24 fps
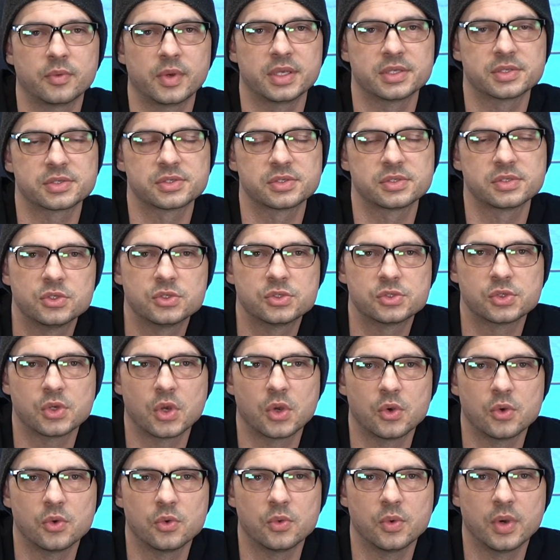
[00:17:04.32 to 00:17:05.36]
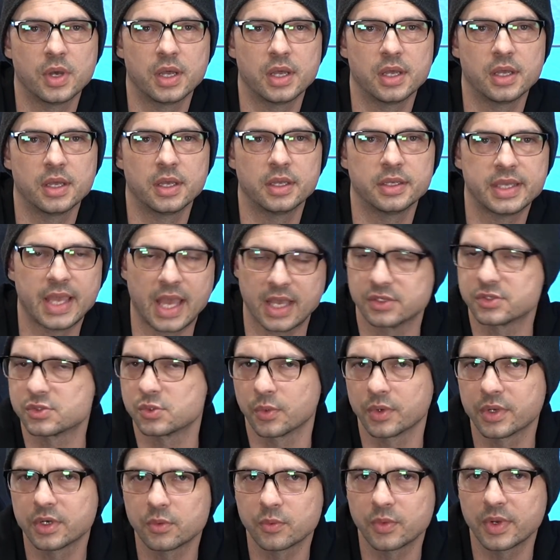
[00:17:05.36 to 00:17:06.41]
risks. So so
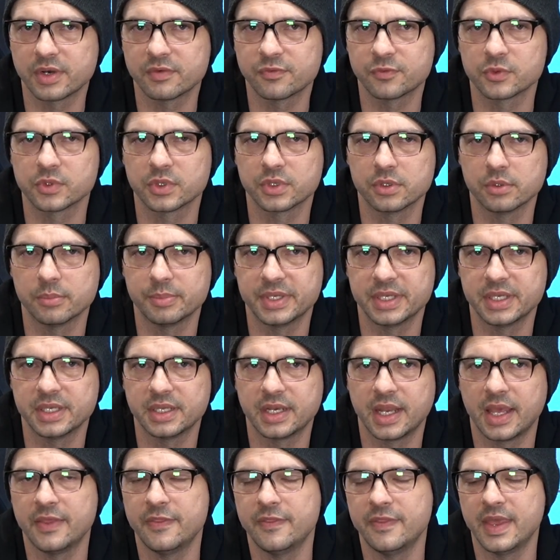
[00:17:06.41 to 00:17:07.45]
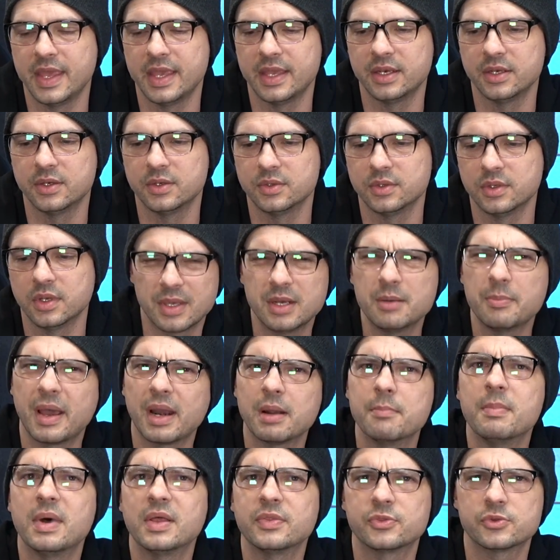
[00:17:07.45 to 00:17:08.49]
we're going to run it for a little bit, and then in
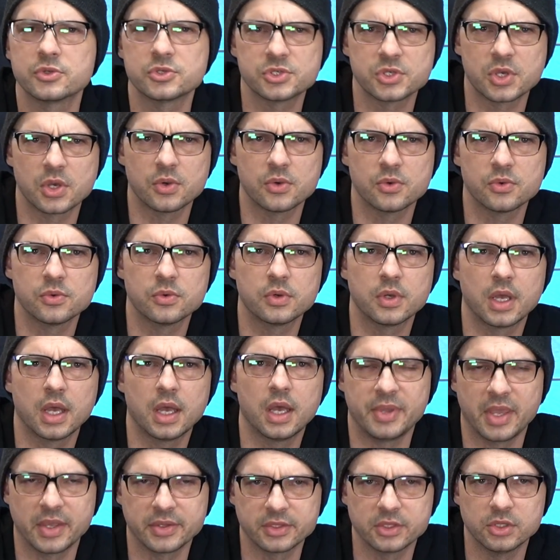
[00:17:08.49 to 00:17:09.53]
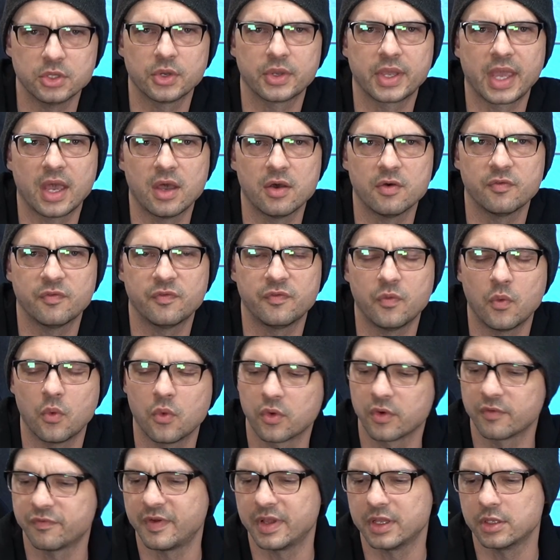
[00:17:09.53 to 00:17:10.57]
about a month or so, be on the lookout
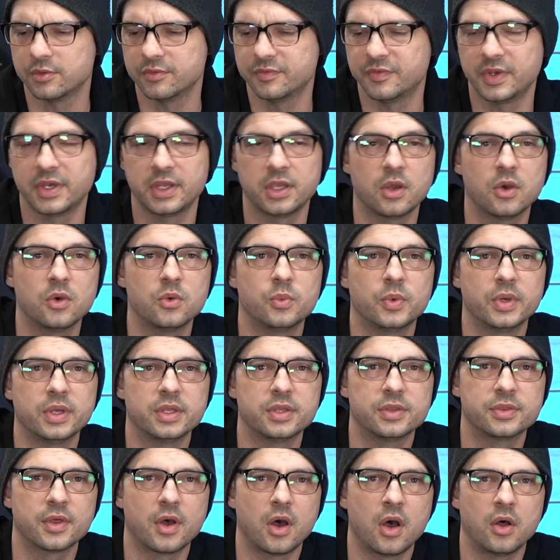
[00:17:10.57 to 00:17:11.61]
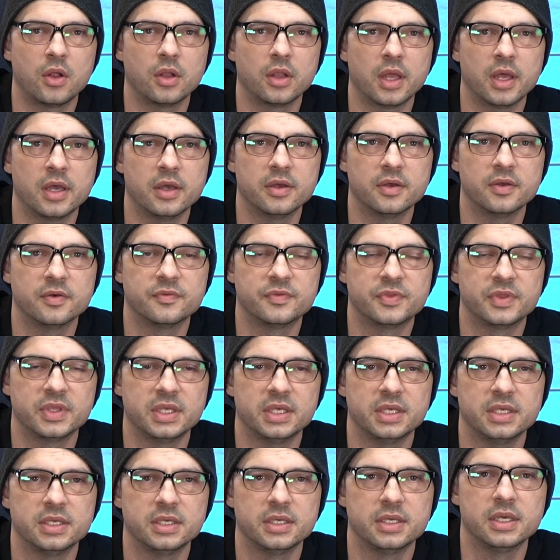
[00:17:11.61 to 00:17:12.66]
for a follow-up video with all of
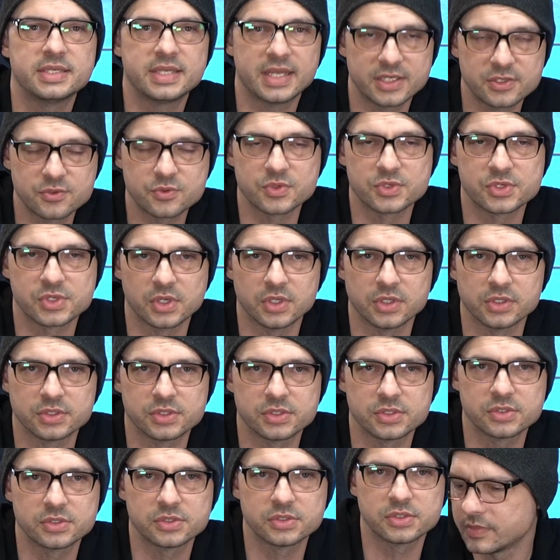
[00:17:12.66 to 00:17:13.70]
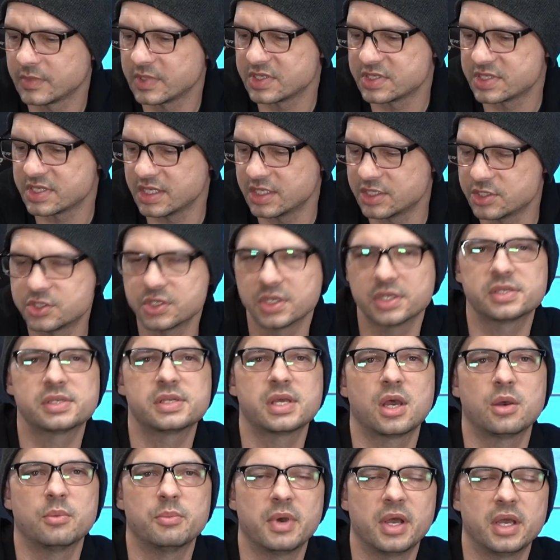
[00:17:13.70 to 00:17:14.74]
the test results to see just
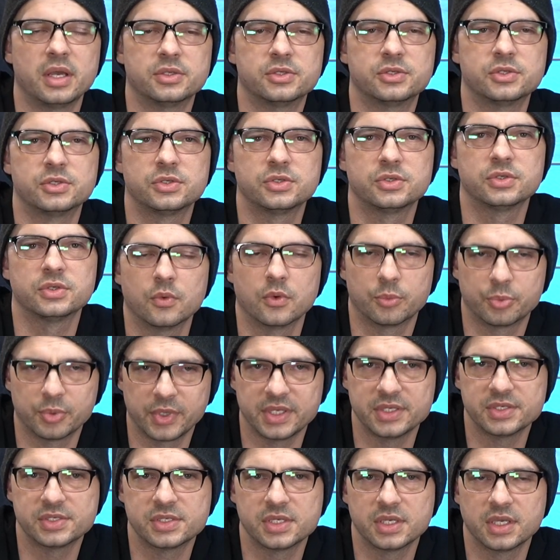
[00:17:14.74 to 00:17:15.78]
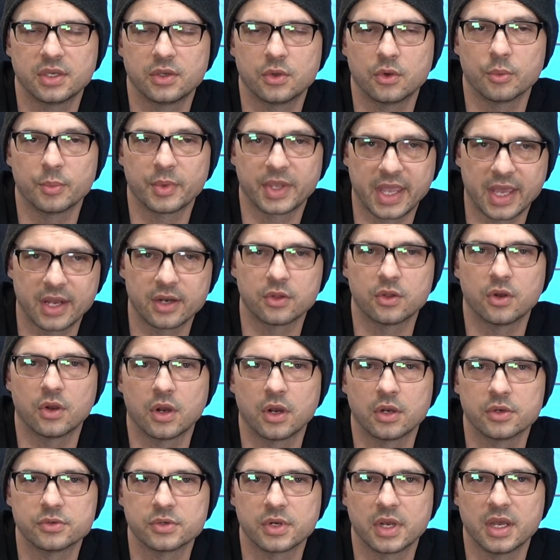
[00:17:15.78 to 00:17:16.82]
how much replacing your mechanical
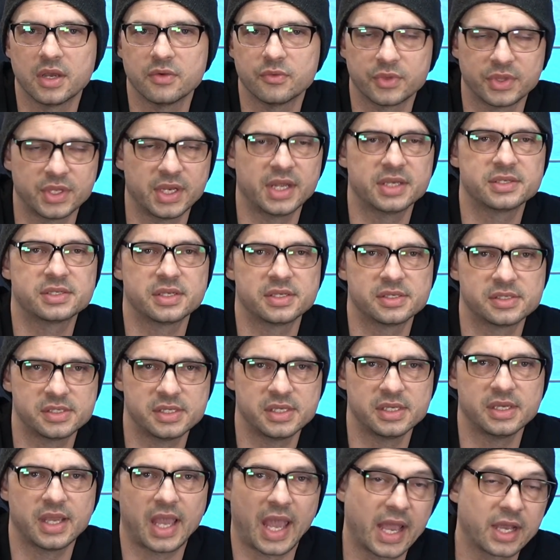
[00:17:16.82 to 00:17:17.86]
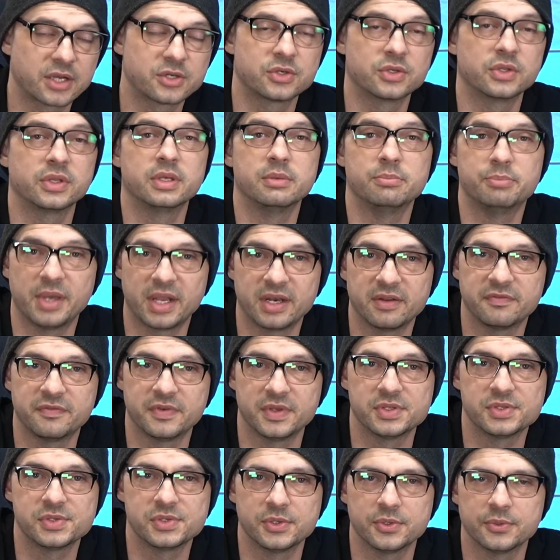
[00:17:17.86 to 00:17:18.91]
hard drive with an SSD actually
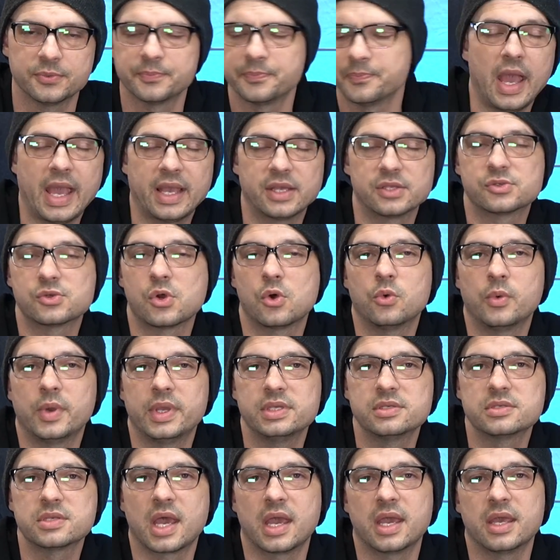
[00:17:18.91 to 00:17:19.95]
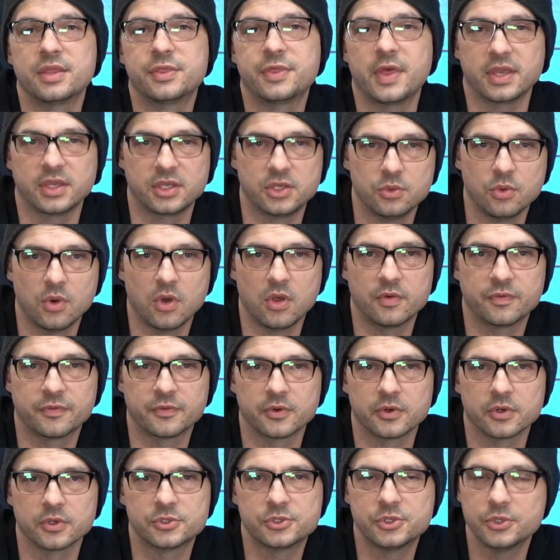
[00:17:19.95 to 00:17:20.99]
benefits you. As always, I thank you all
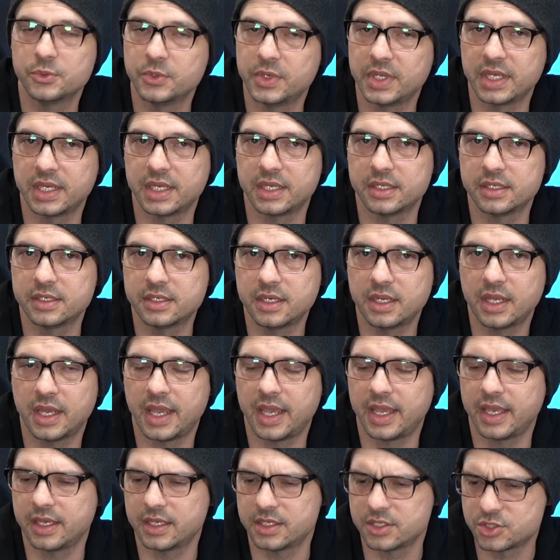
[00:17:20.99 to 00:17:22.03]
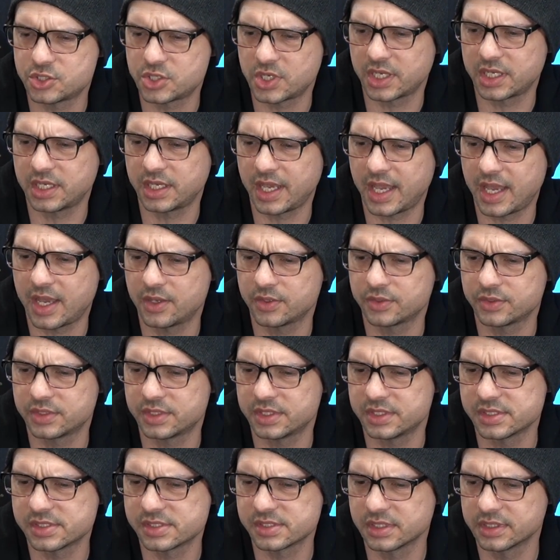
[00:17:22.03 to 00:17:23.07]
for tuning in and checking out
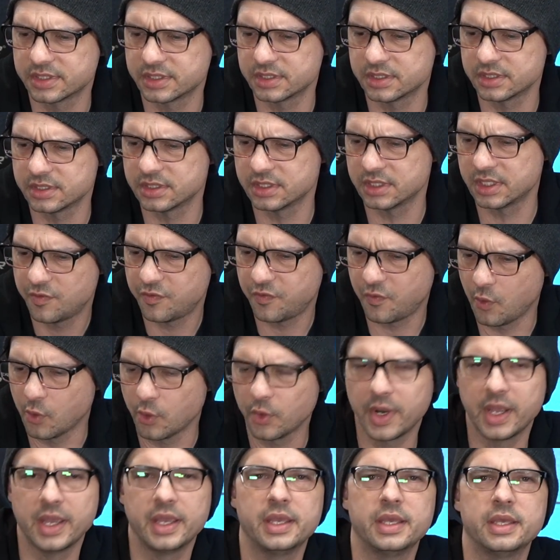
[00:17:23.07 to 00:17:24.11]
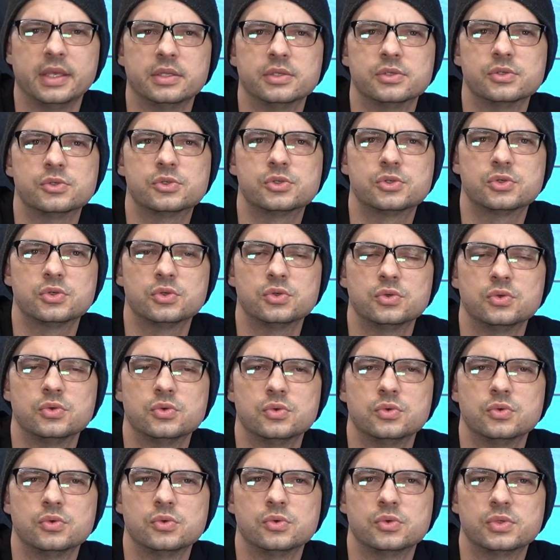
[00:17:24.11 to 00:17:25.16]
this little foray
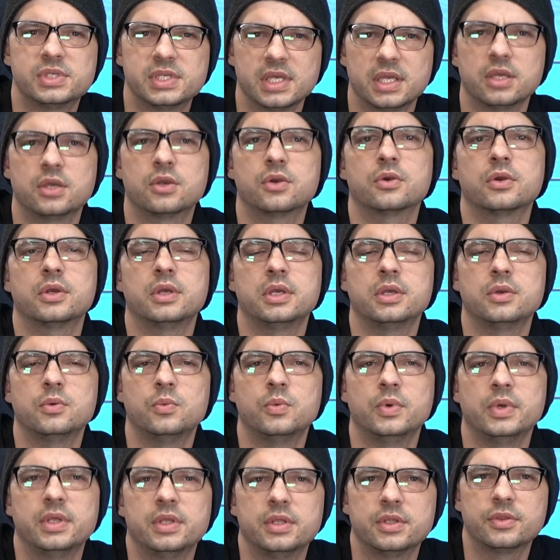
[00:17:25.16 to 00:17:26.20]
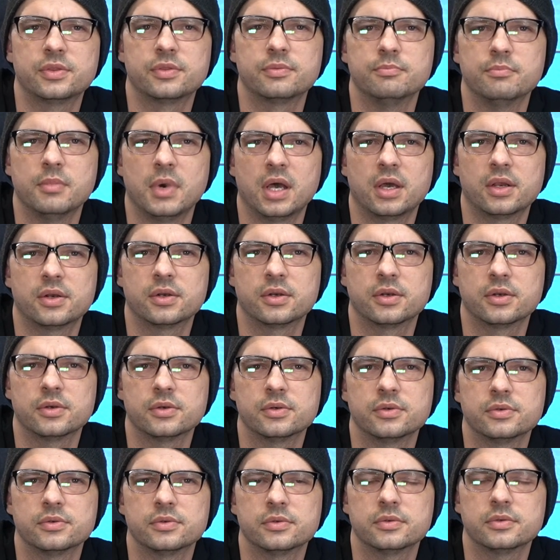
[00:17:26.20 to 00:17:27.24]
into tinkering with
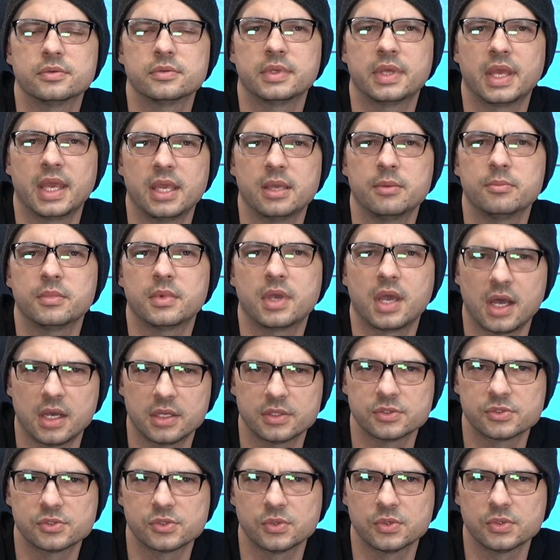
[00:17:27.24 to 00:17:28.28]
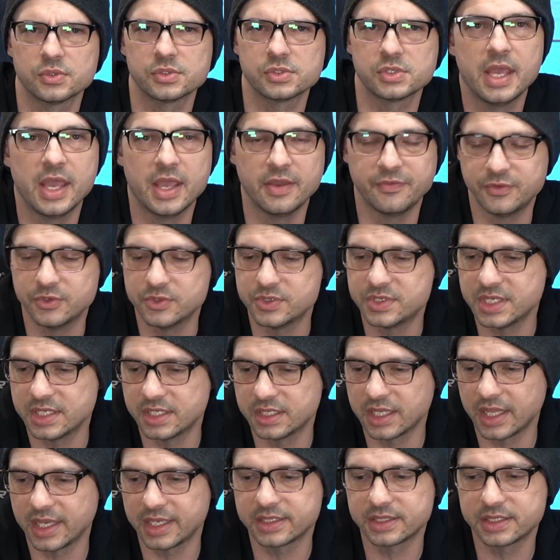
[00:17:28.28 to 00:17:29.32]
modern game consoles. If you
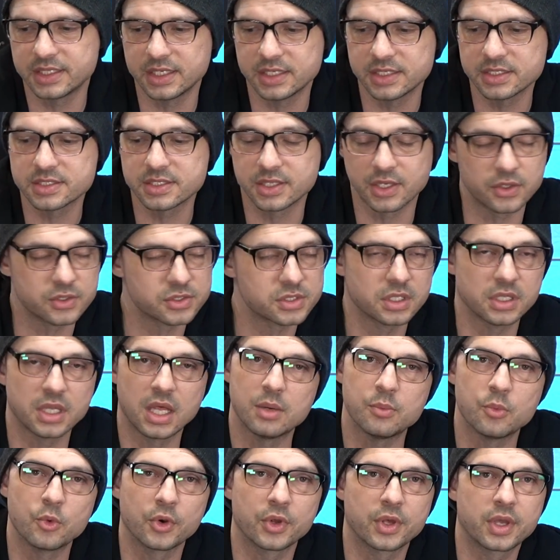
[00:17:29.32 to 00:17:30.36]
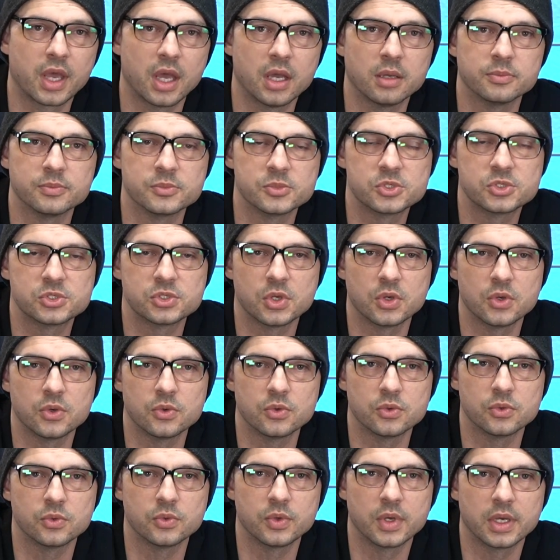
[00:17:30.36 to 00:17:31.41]
did like this, there's a lot more to come,
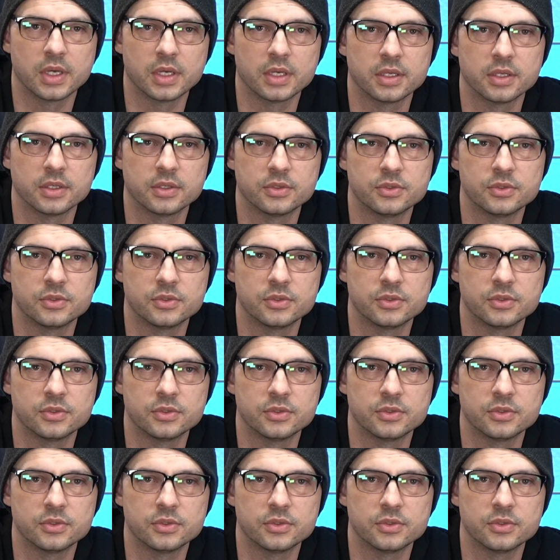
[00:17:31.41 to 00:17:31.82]
so